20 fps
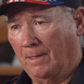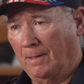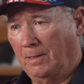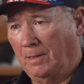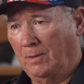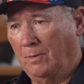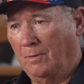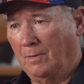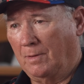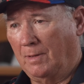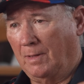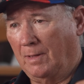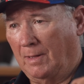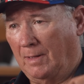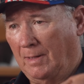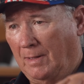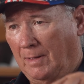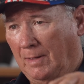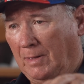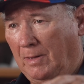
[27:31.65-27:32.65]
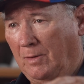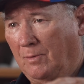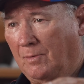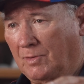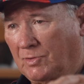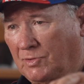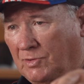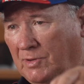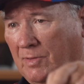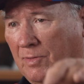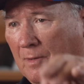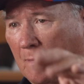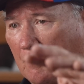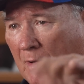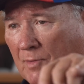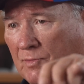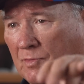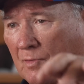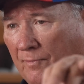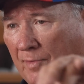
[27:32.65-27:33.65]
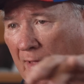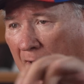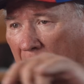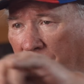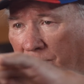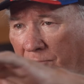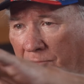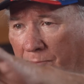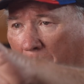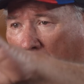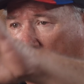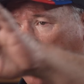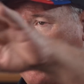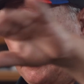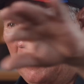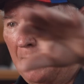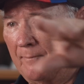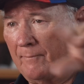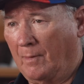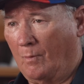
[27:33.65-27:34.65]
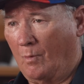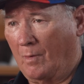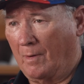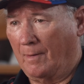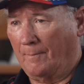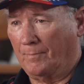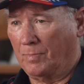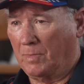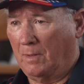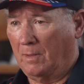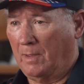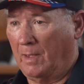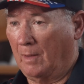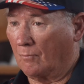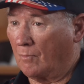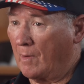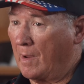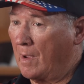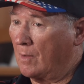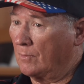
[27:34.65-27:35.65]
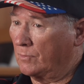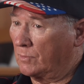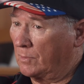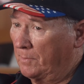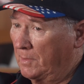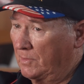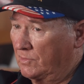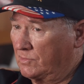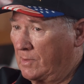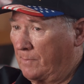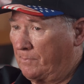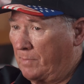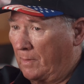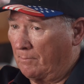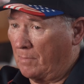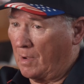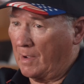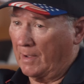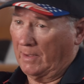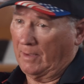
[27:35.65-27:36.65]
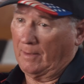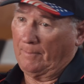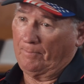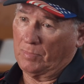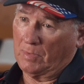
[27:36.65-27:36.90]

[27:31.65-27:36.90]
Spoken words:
you could see their muzzle flashes popping everywhere, and rounds would be zipping by you.